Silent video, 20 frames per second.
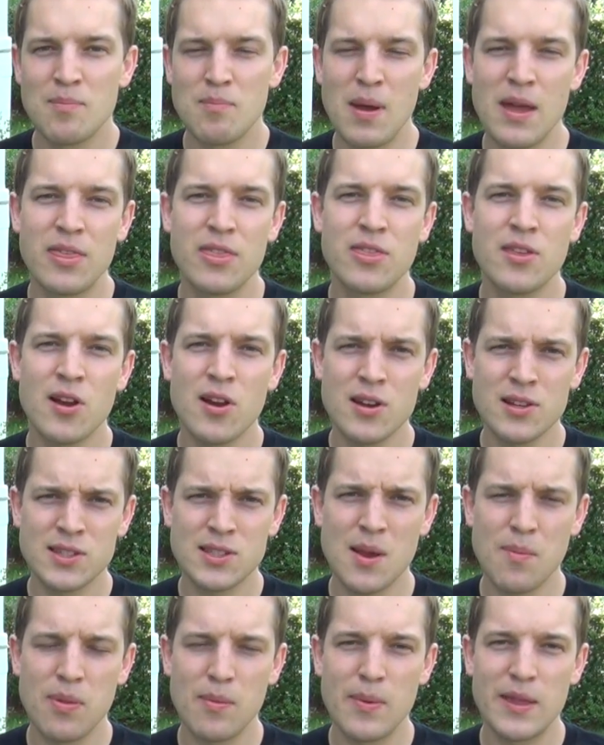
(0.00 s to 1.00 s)
My third
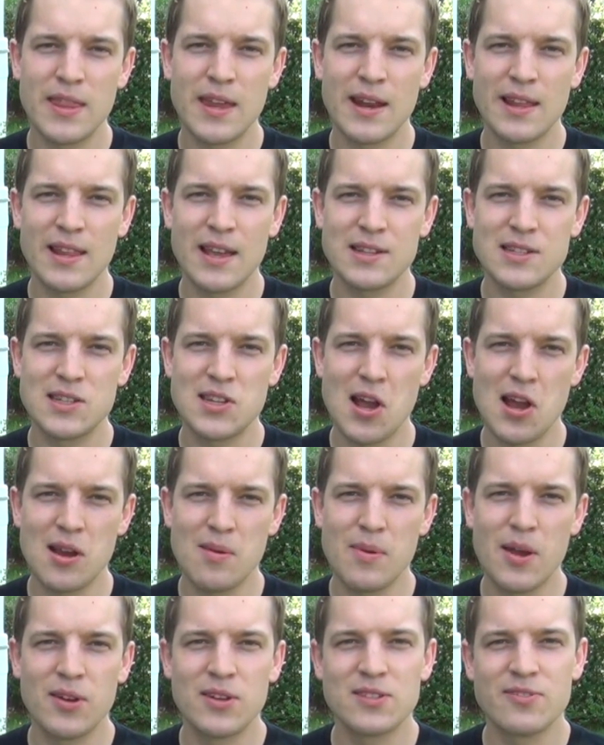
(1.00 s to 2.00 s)
supplement that I'd like to talk
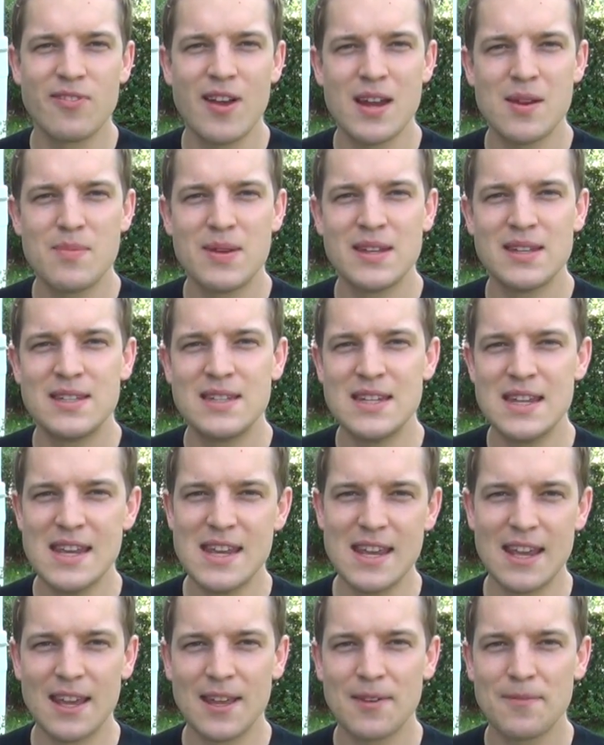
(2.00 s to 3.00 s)
about is vitamin D.
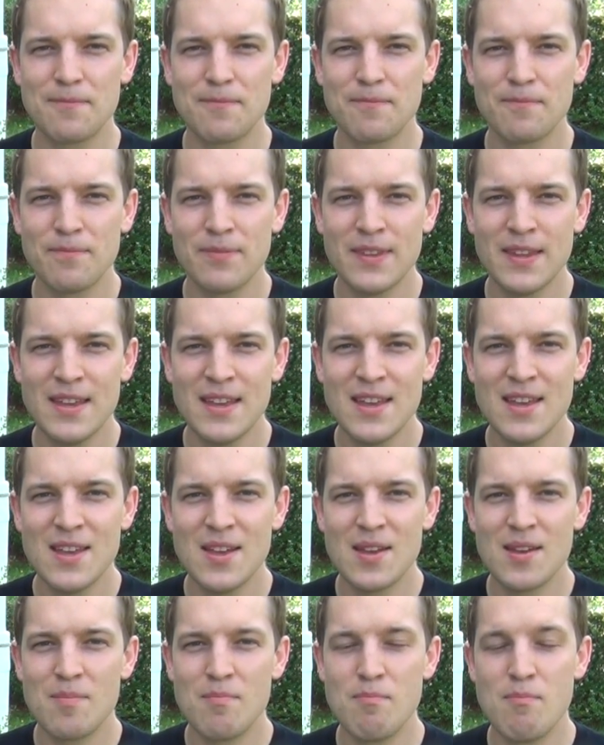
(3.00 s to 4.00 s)

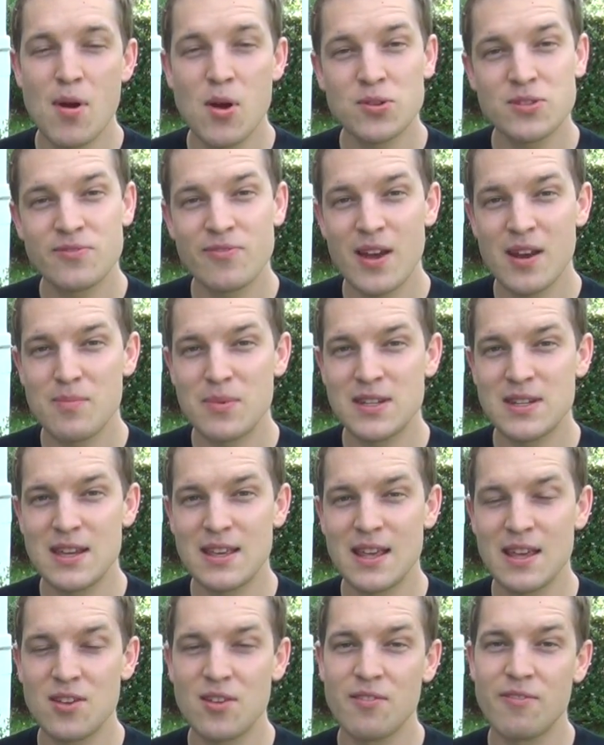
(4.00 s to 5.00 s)
Most vitamin D
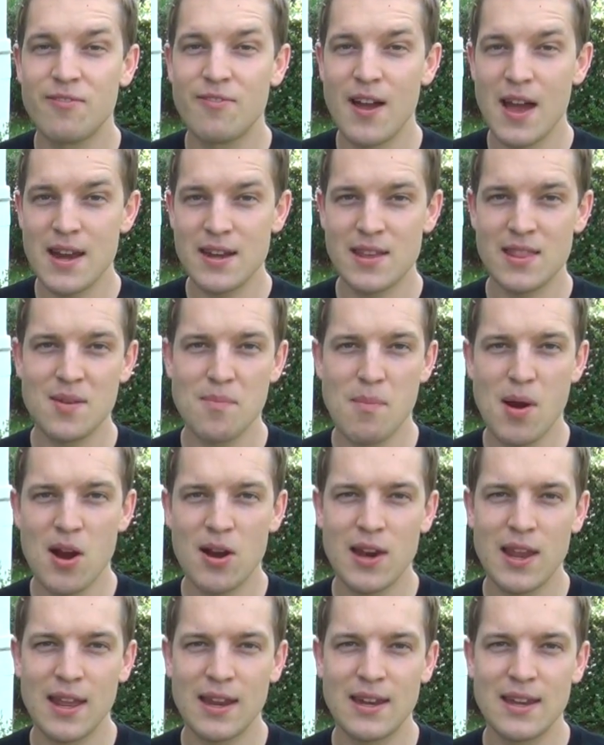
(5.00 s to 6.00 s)
that you'll find on the
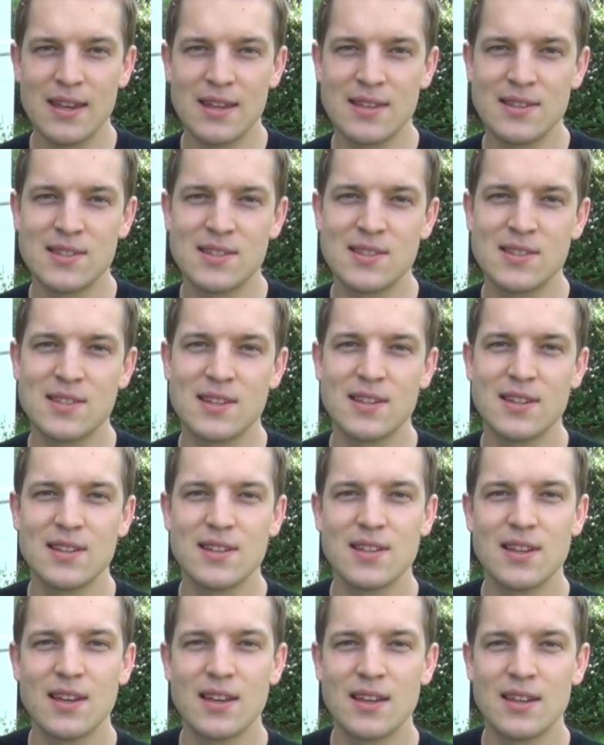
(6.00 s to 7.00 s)
market is
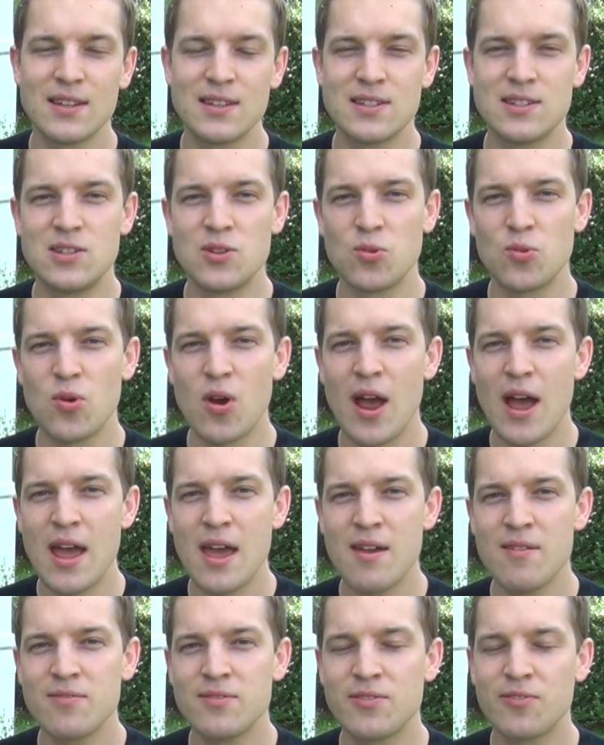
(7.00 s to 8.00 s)

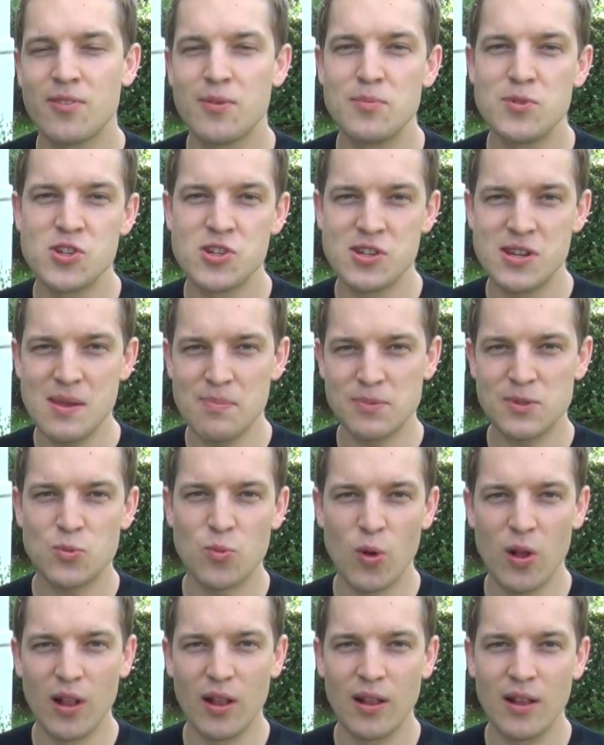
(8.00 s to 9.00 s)
derived from sheep's
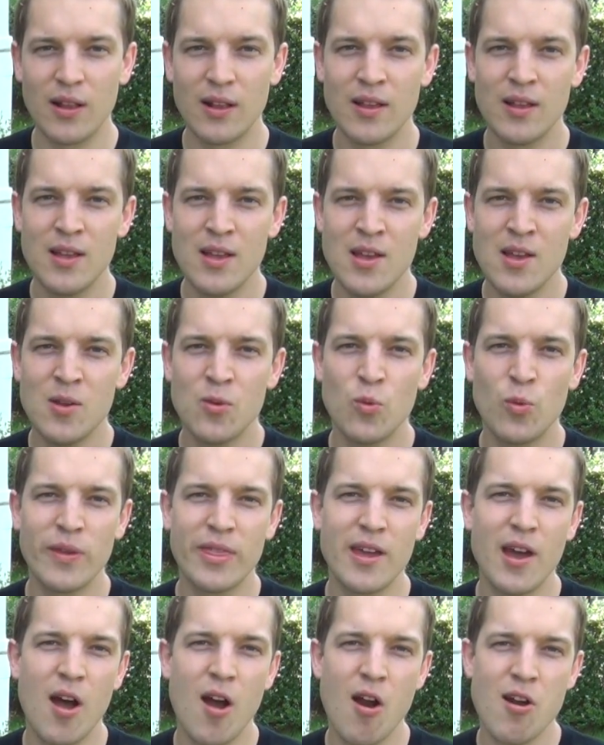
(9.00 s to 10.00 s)
wool
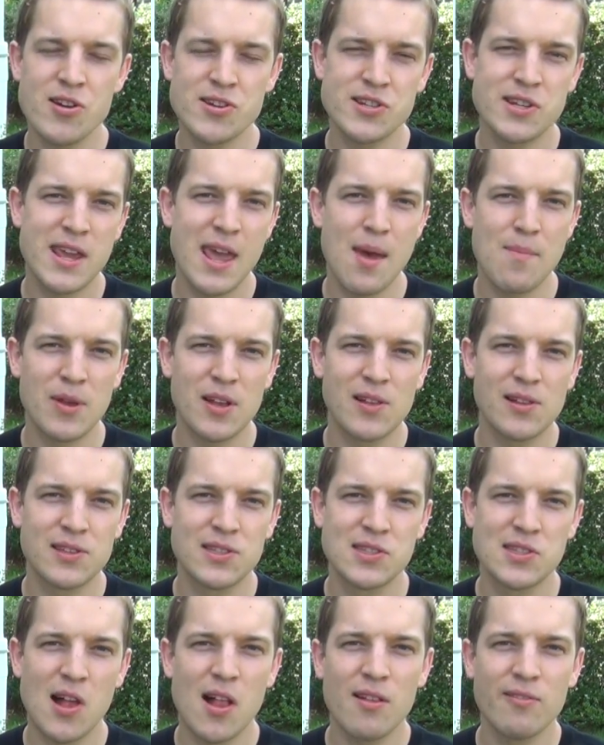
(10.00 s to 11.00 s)
with a harsh chemical
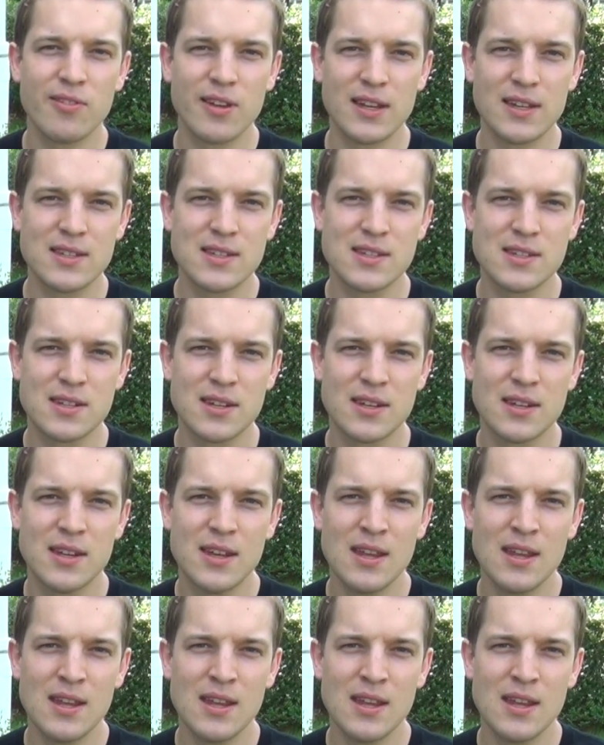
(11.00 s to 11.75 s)
solvent.